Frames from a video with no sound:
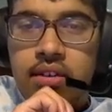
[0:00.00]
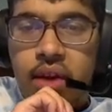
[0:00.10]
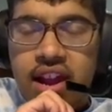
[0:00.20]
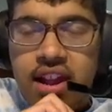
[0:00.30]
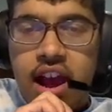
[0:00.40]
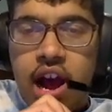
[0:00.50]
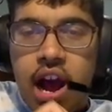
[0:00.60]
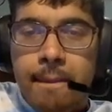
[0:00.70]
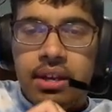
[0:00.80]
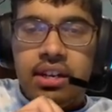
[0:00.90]
right now,
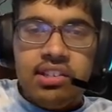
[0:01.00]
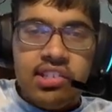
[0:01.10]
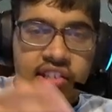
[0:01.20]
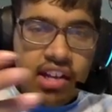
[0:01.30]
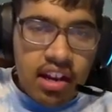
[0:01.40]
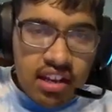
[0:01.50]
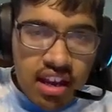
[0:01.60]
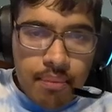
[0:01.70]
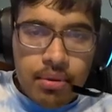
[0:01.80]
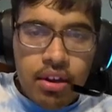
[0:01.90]
I'm gonna say
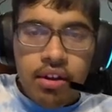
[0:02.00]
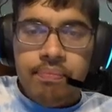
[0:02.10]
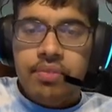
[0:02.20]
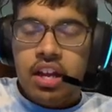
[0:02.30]
Gambia